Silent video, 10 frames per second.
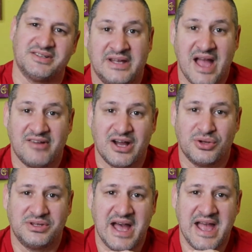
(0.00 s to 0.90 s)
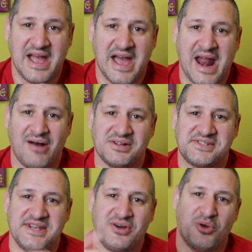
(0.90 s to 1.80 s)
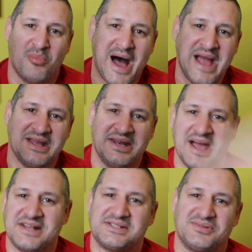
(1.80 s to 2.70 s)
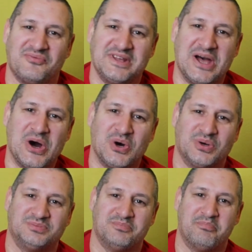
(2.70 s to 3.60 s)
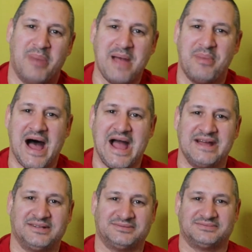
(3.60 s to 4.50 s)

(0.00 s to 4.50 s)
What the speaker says: Have a good day and I will see you on my next video. Bye bye.